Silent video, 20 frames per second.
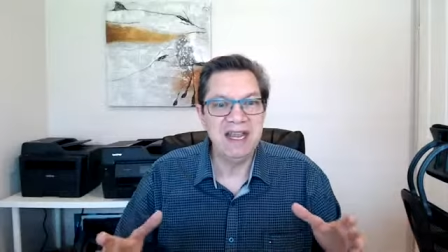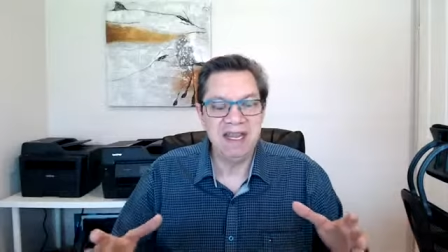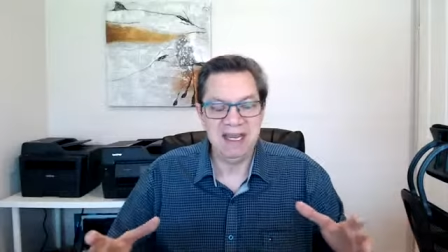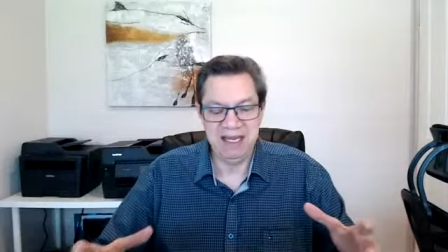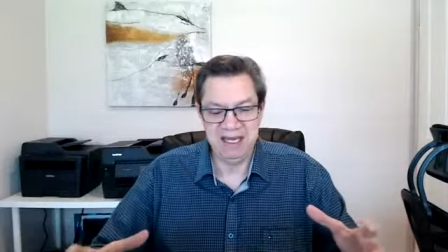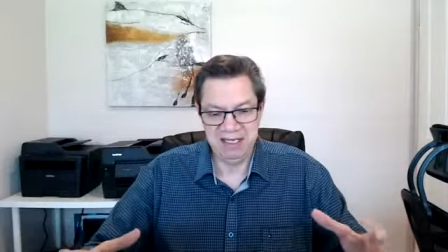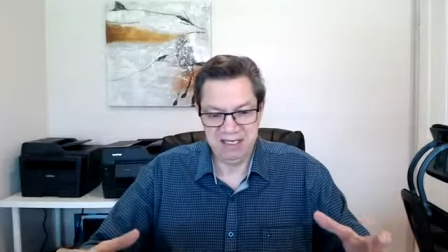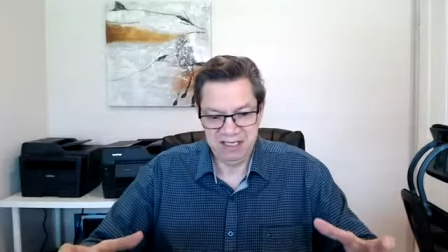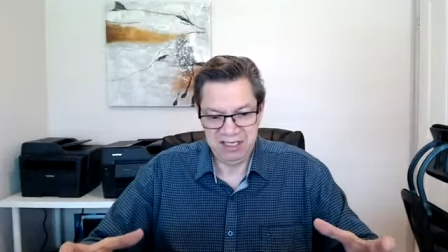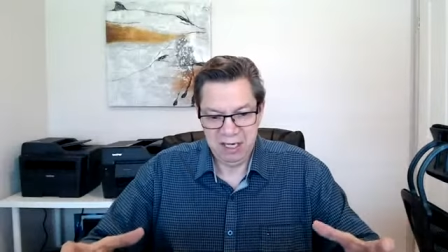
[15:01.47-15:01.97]

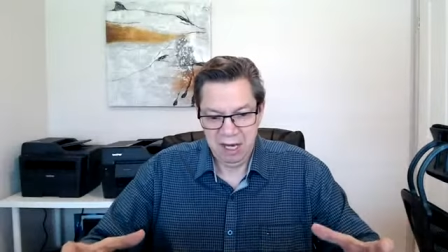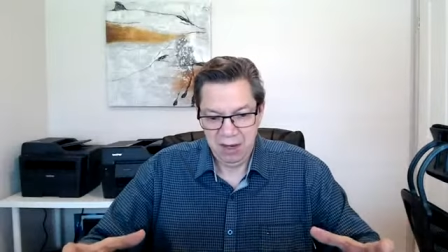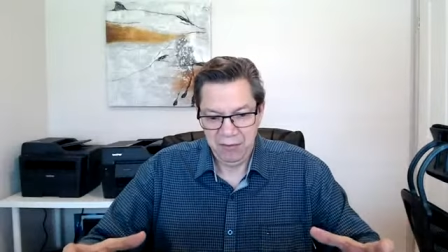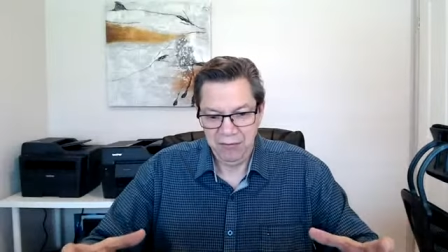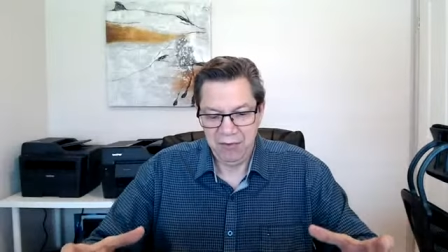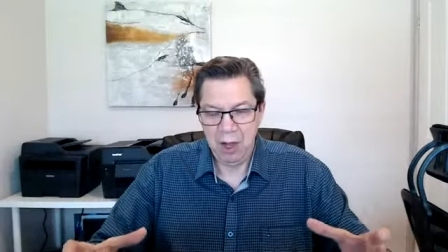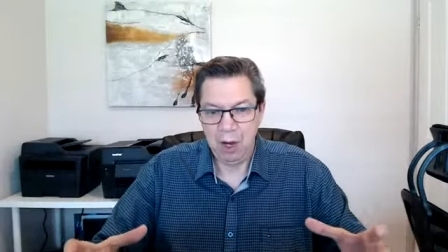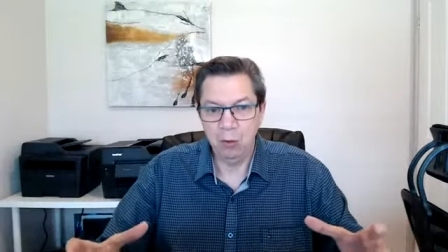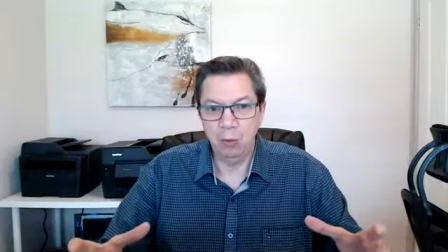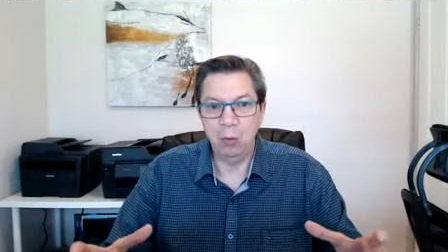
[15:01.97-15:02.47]
is
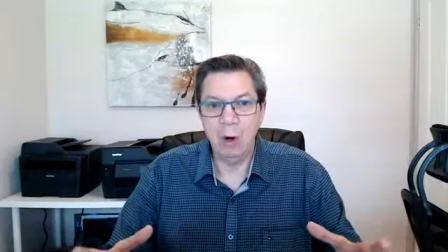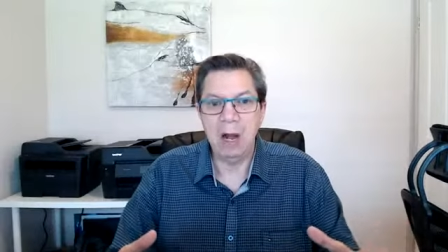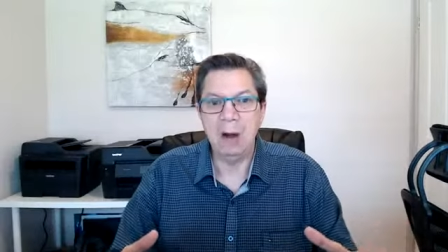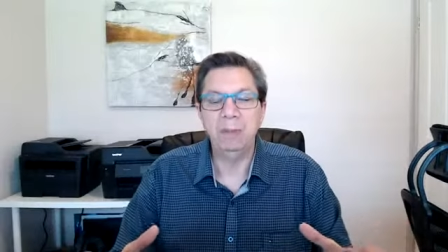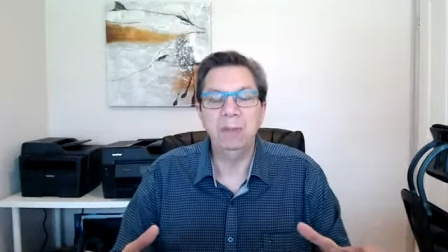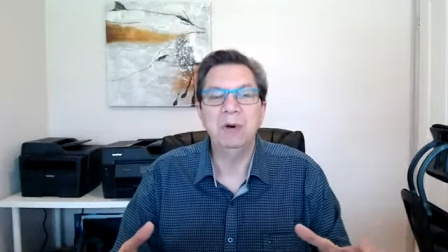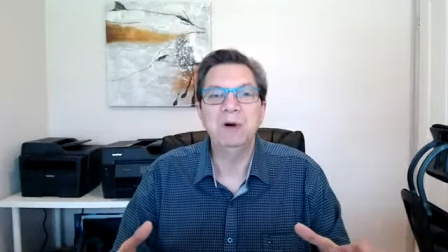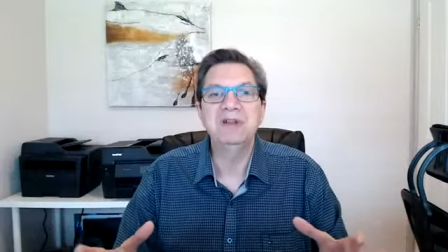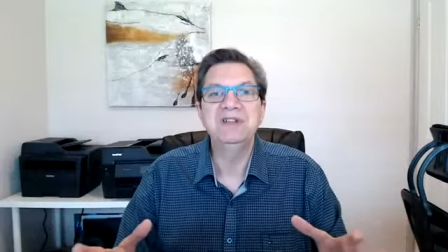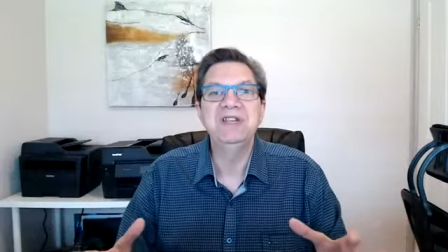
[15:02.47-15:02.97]
the
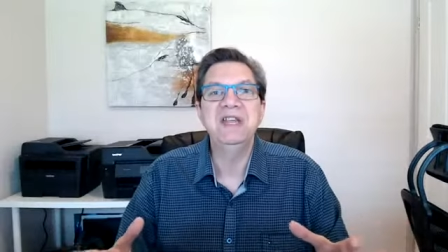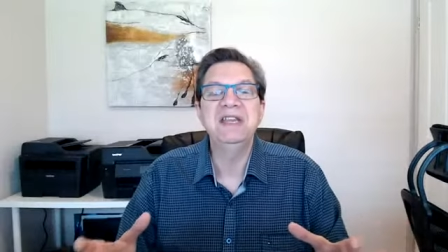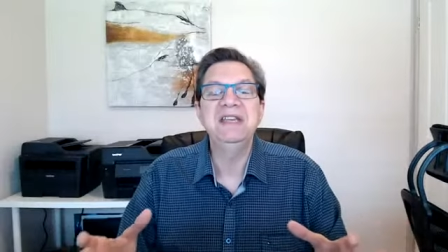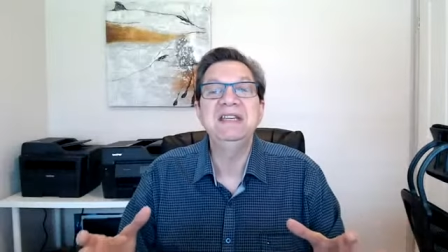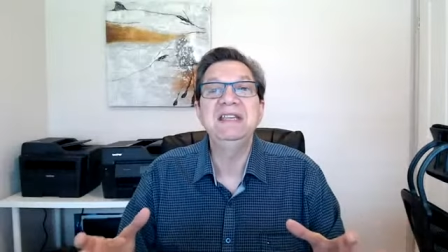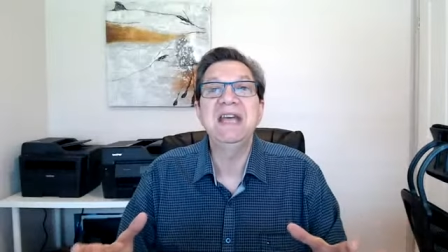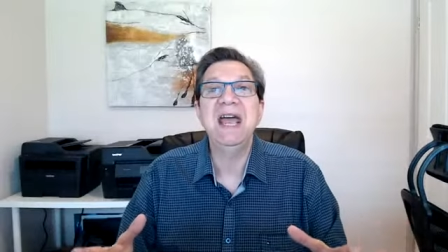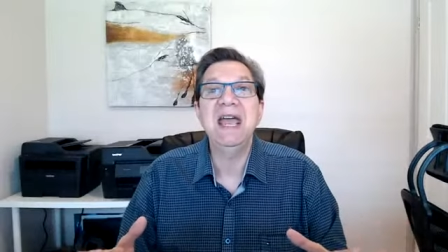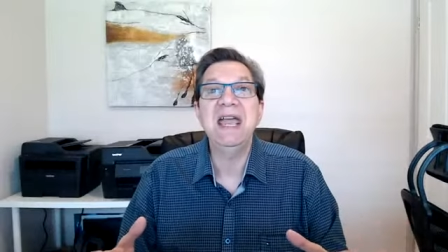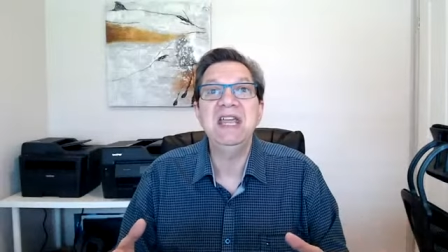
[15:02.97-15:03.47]

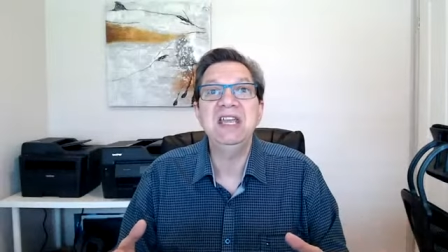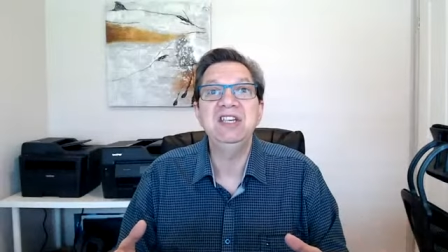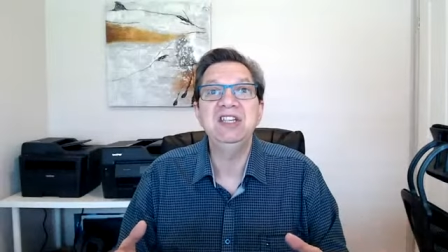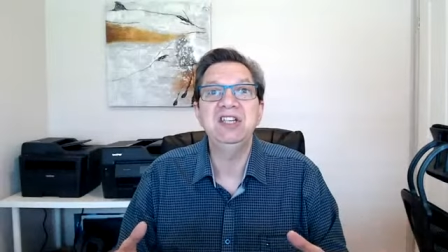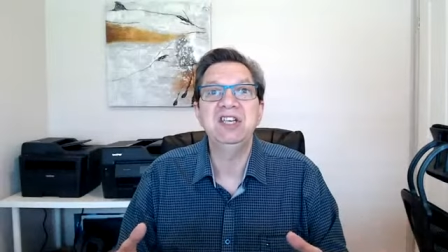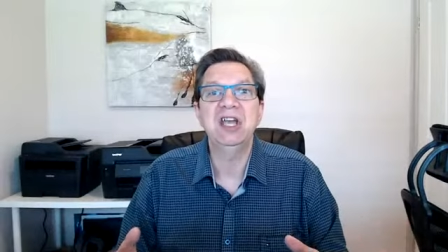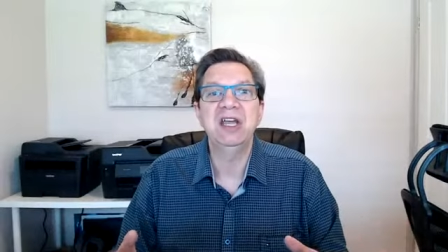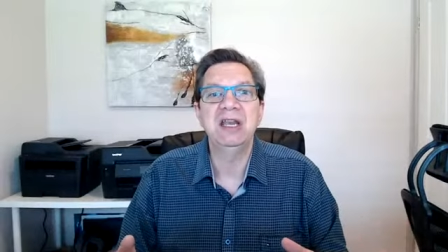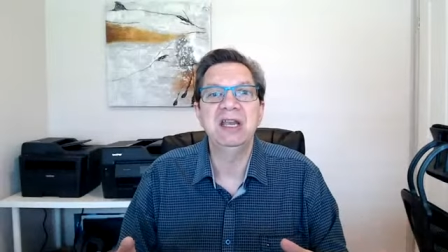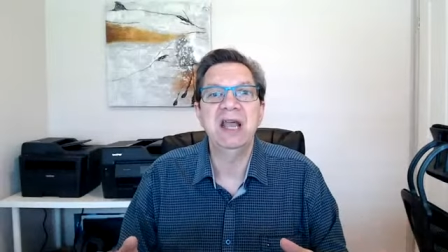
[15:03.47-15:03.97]

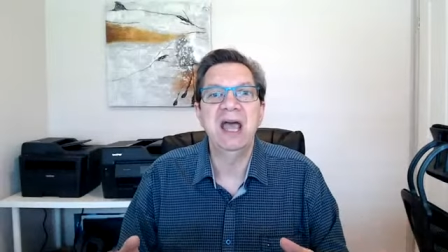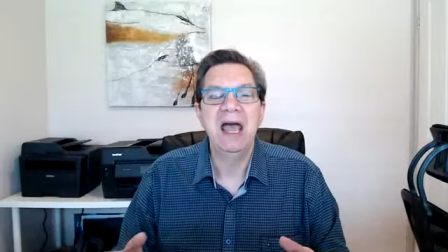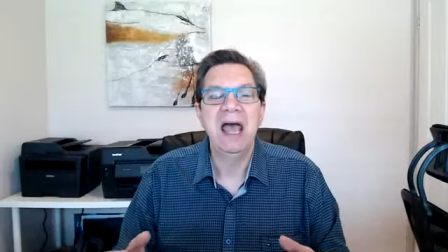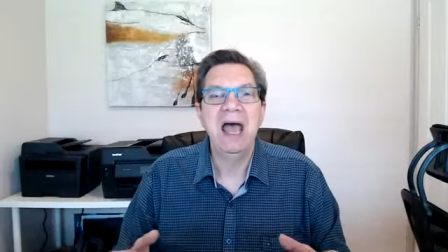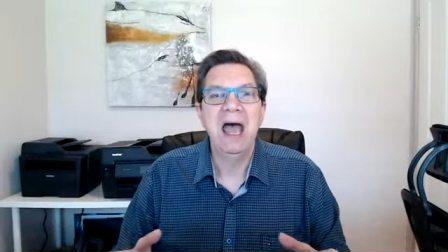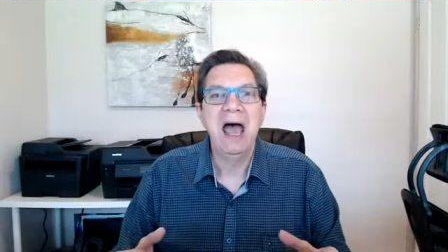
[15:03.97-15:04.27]
representation